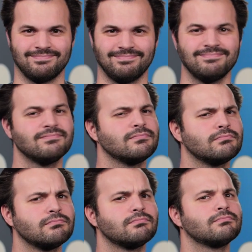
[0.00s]

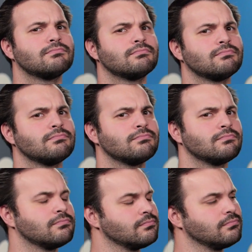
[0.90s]

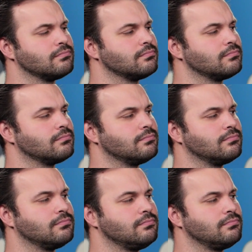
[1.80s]

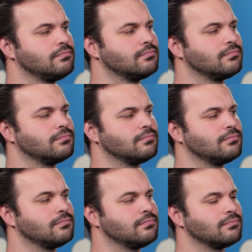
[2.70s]

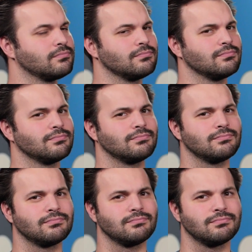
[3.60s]

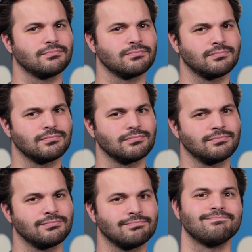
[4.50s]

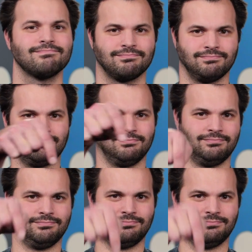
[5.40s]
(silent)